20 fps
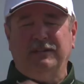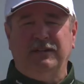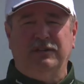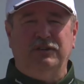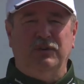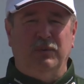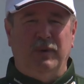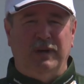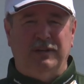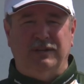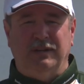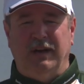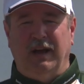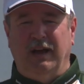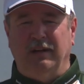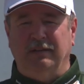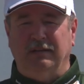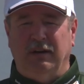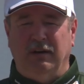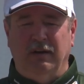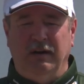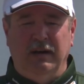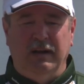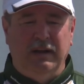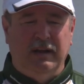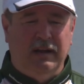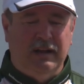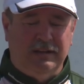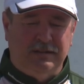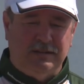situation out there.
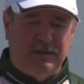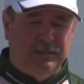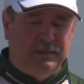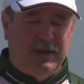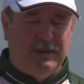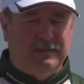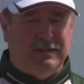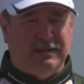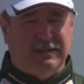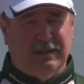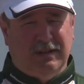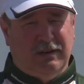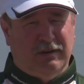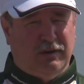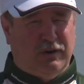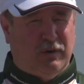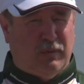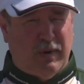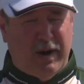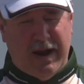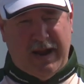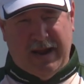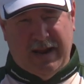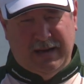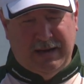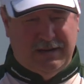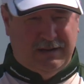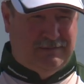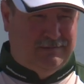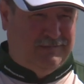And sometimes it's a little gray
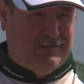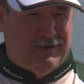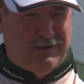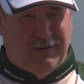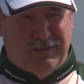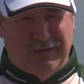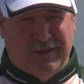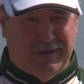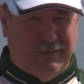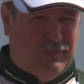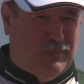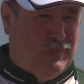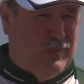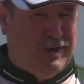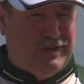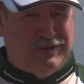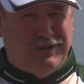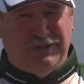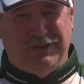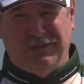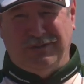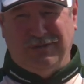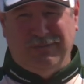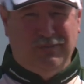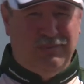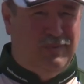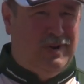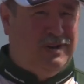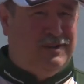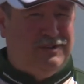and, you know, like, which
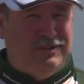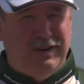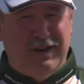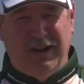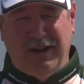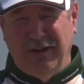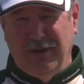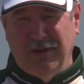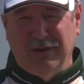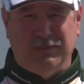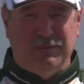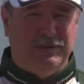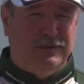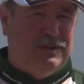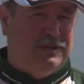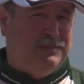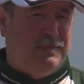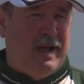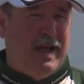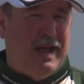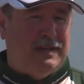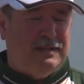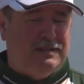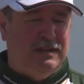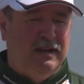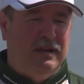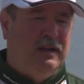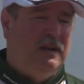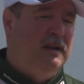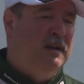one should I use? Which is
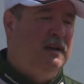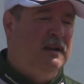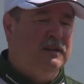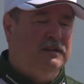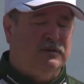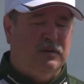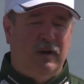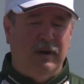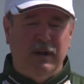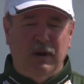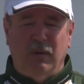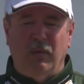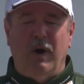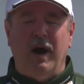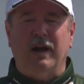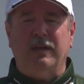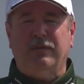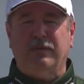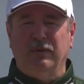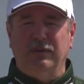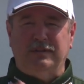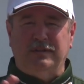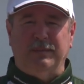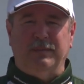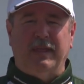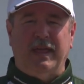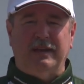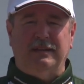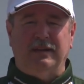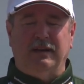best? So I'm going to walk through
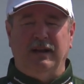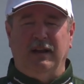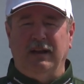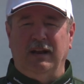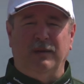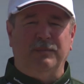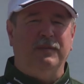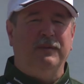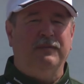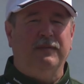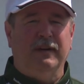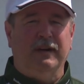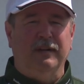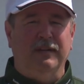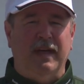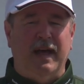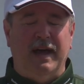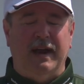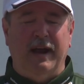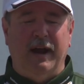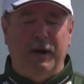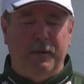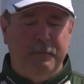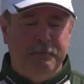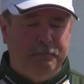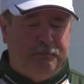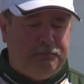some of that today and help you figure that out.